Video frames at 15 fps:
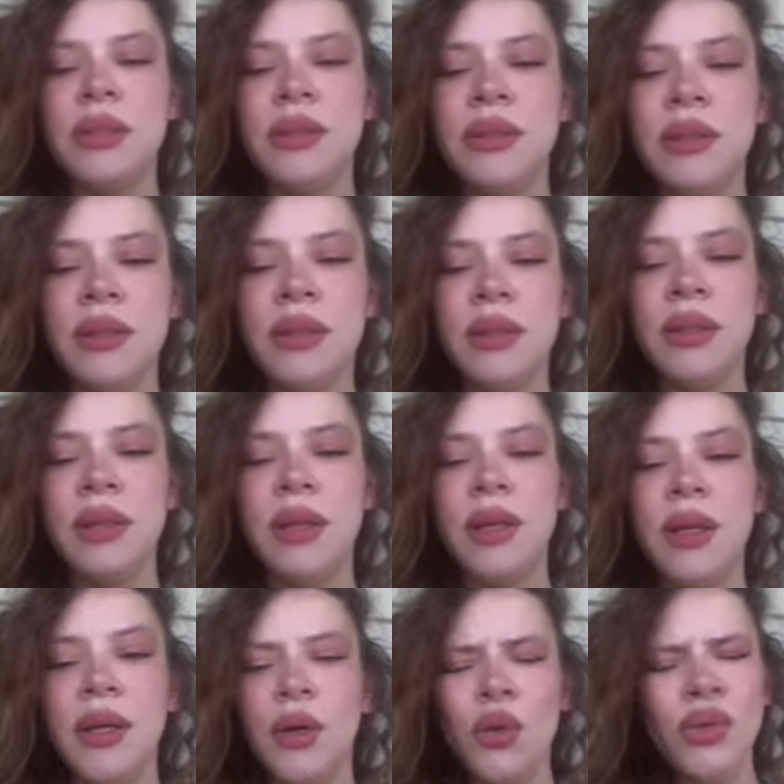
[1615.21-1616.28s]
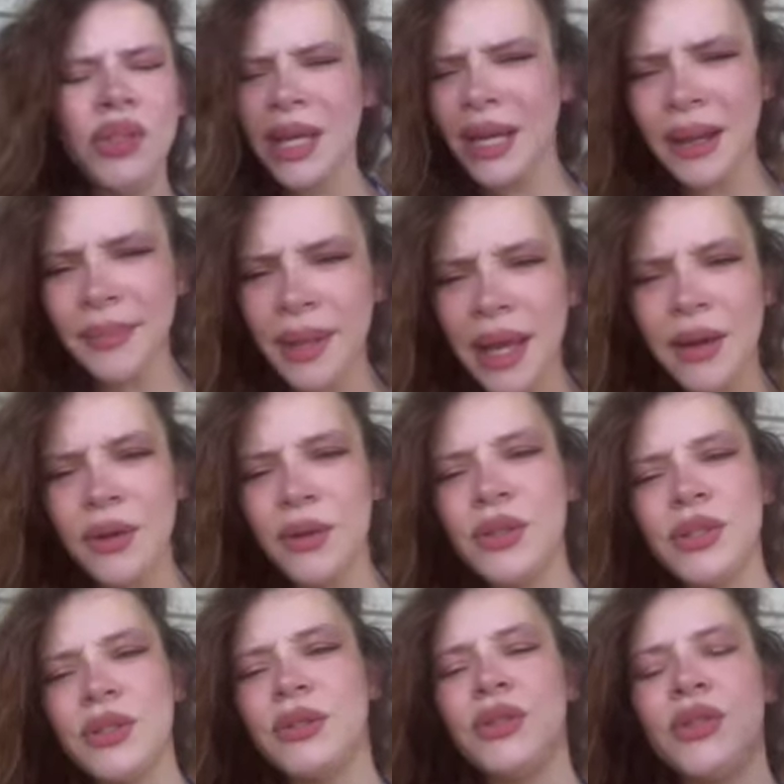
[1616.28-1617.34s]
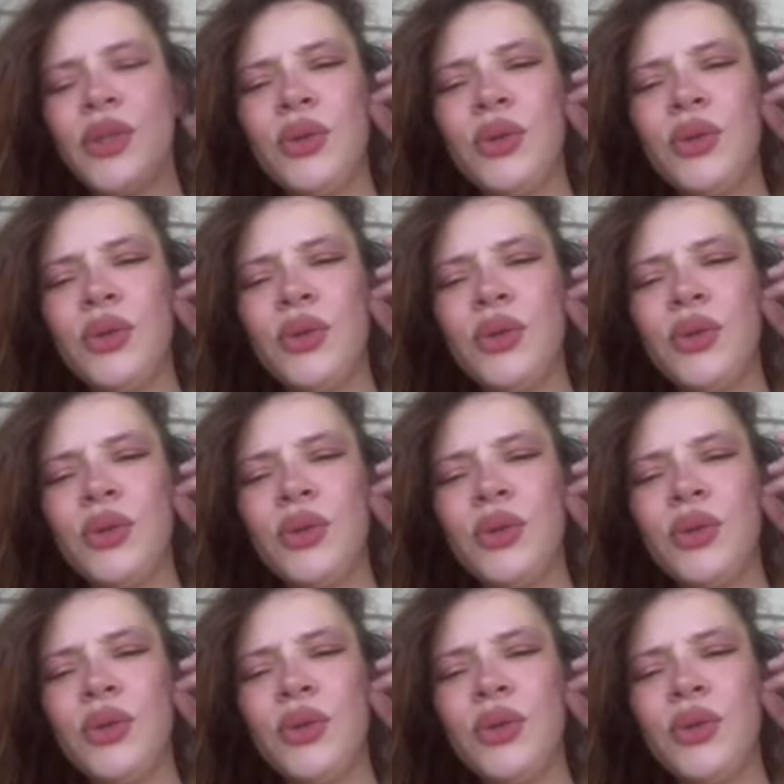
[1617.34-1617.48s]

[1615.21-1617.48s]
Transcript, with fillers: Who said I'm not on Zeus, nigga?